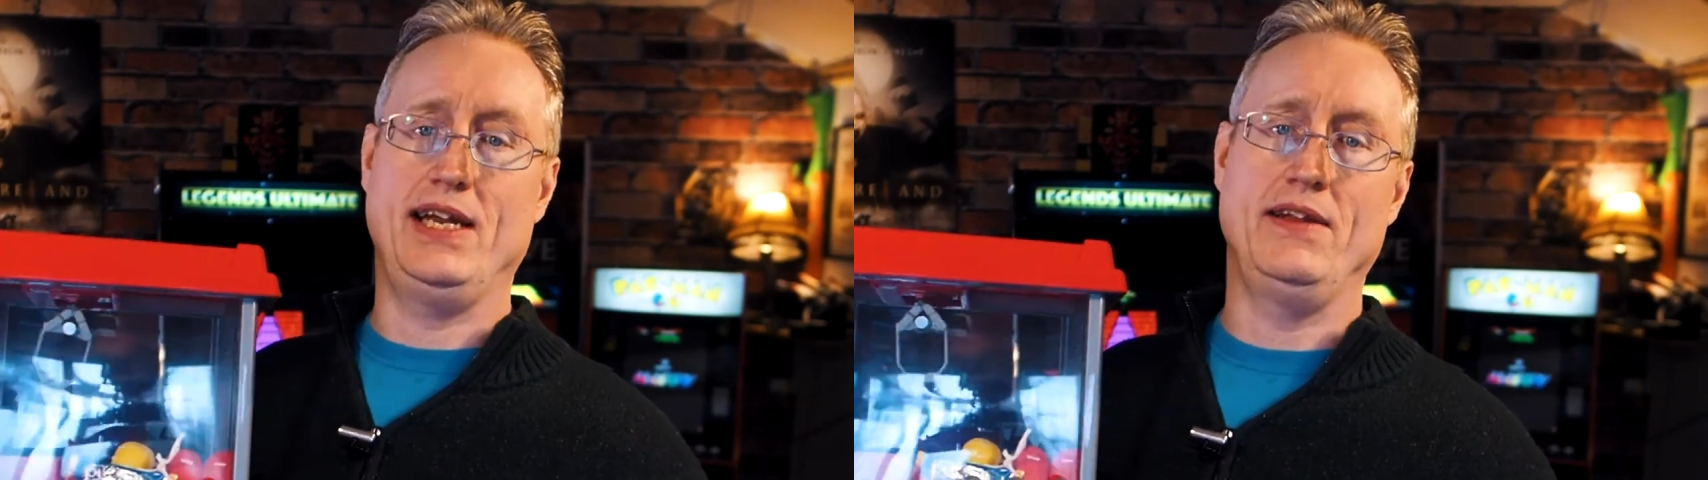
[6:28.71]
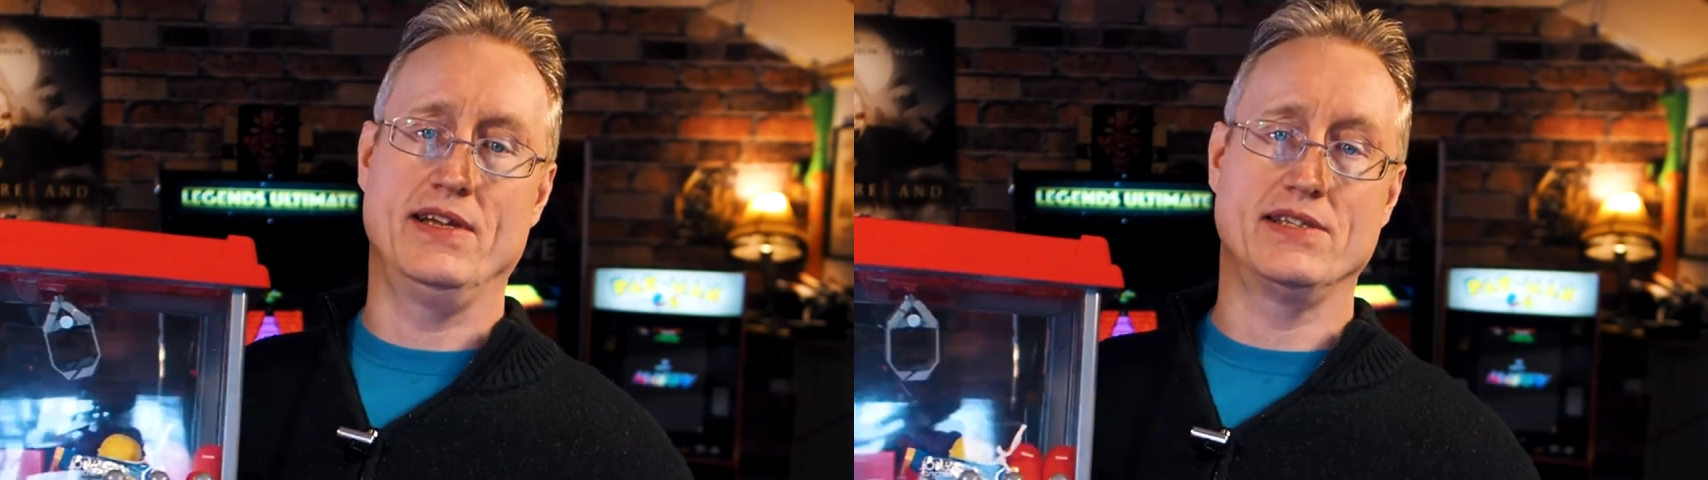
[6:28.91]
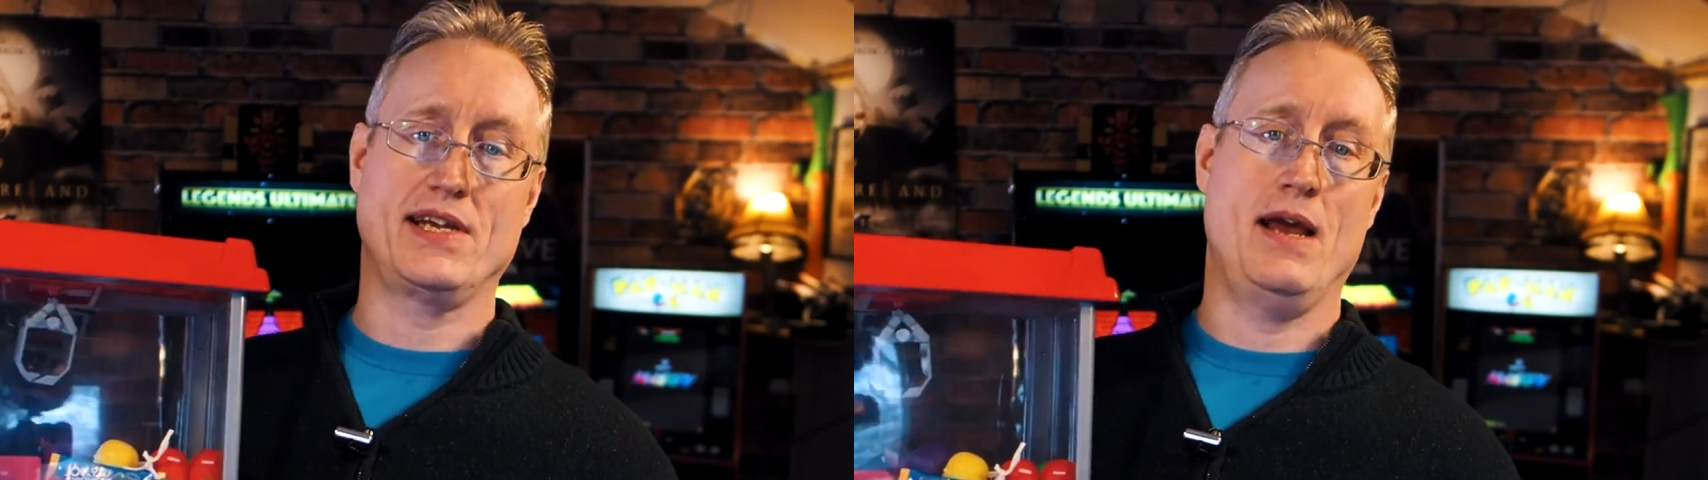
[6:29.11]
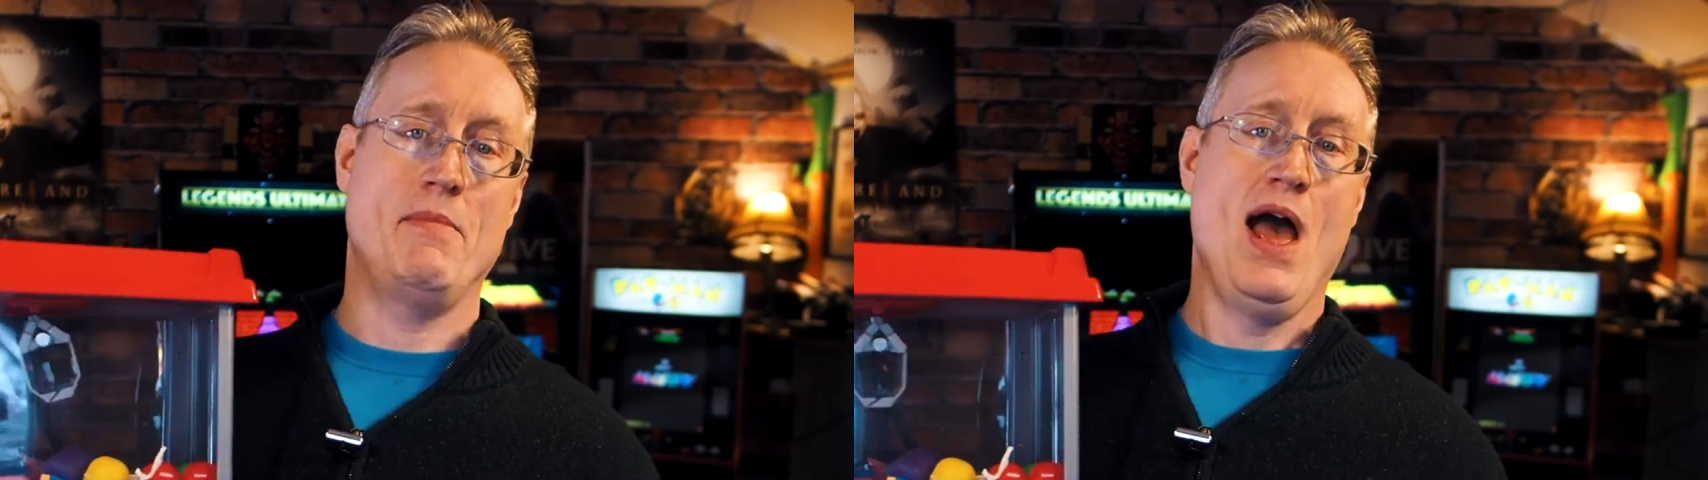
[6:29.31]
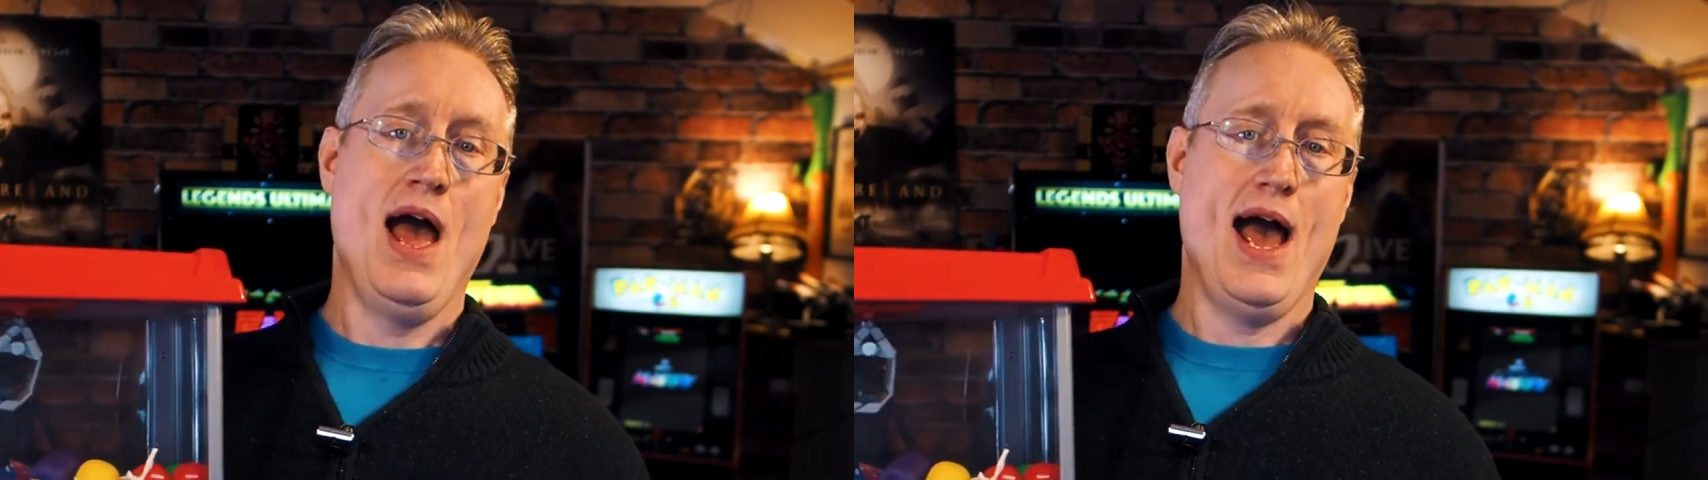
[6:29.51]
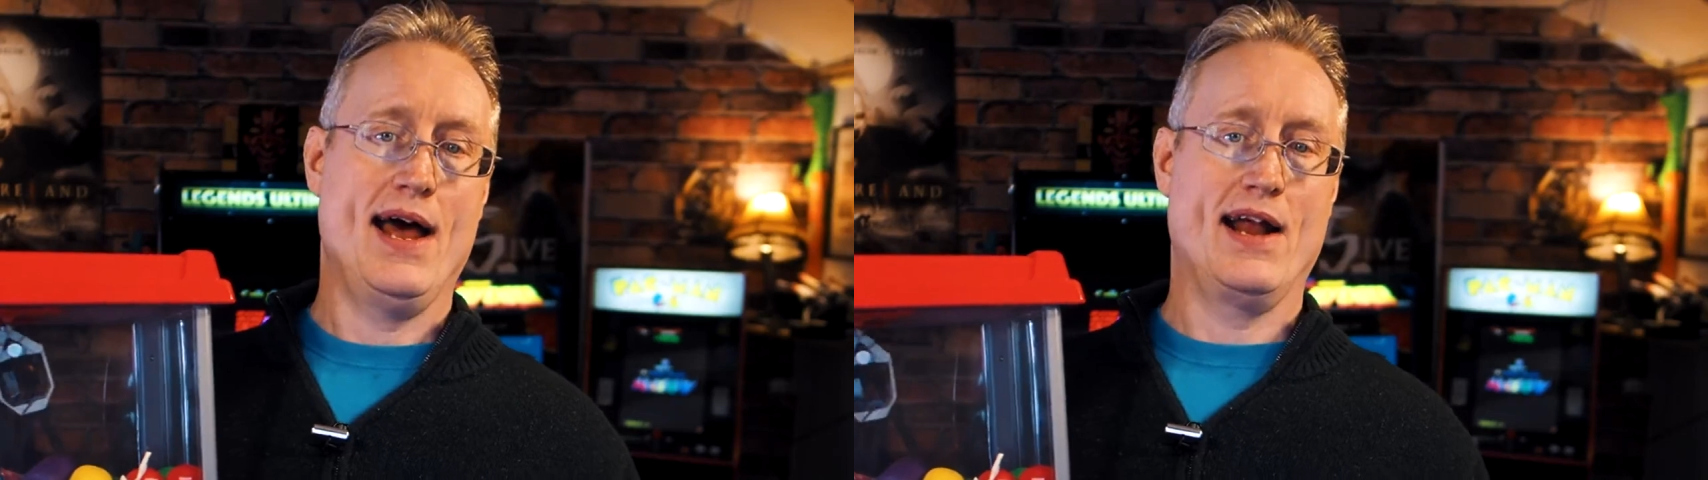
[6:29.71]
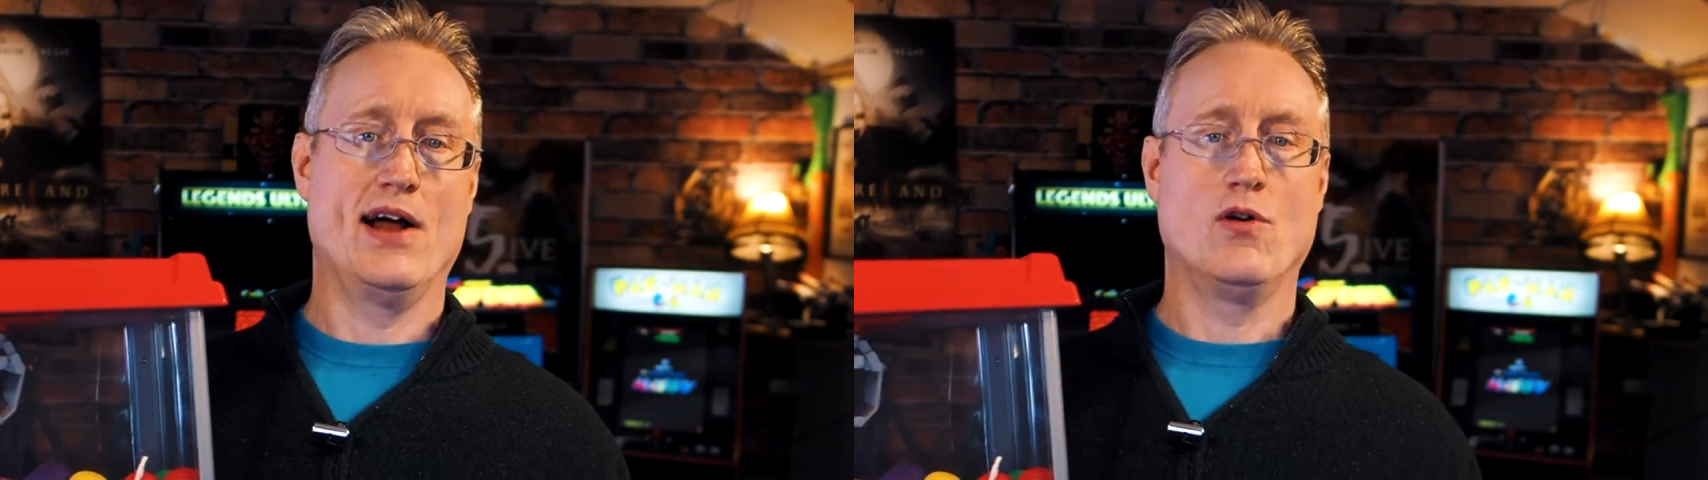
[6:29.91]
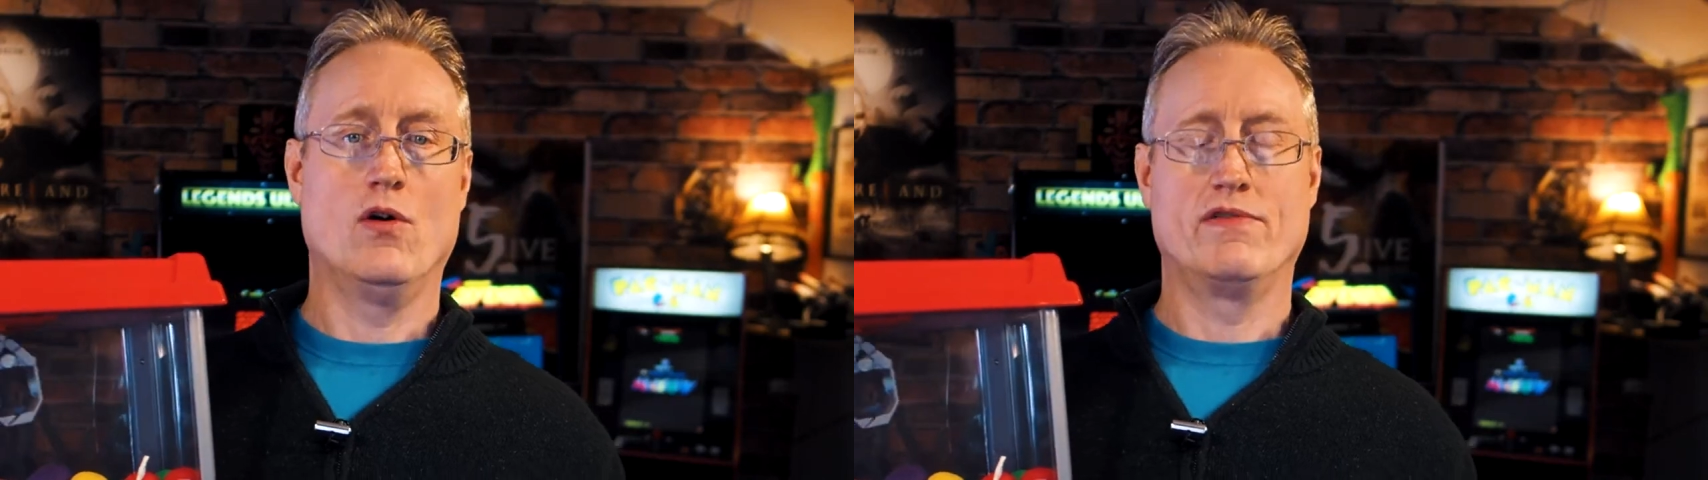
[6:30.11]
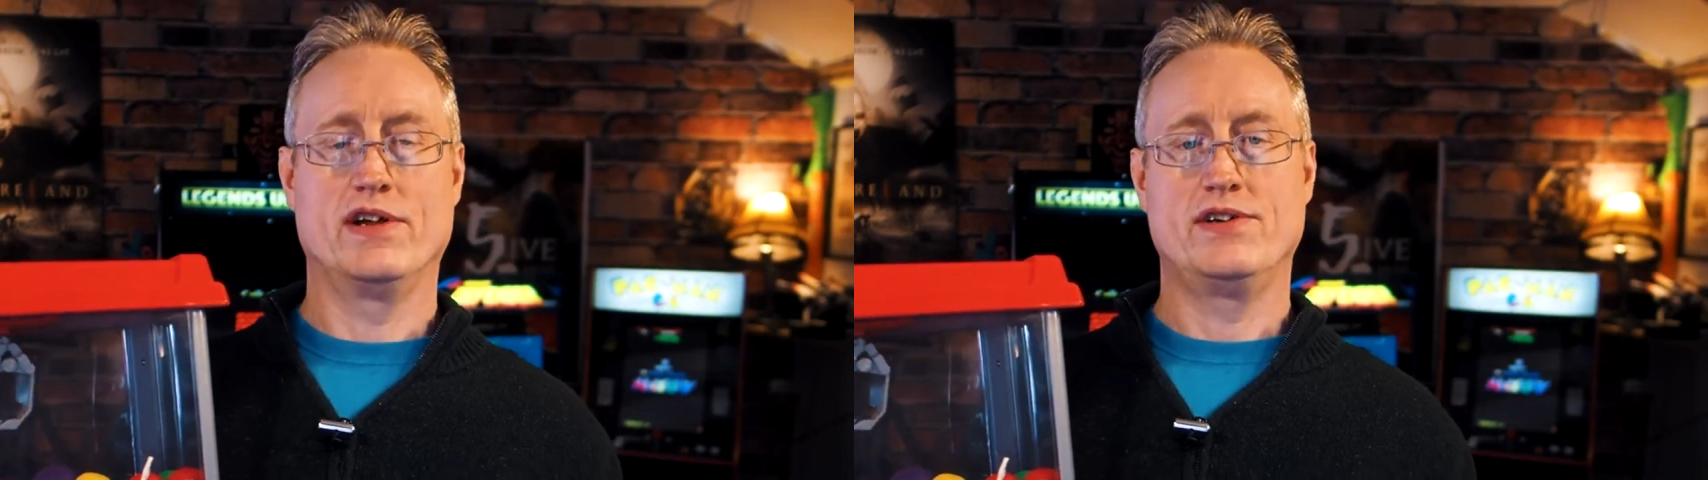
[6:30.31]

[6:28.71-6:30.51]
in this game, head on over to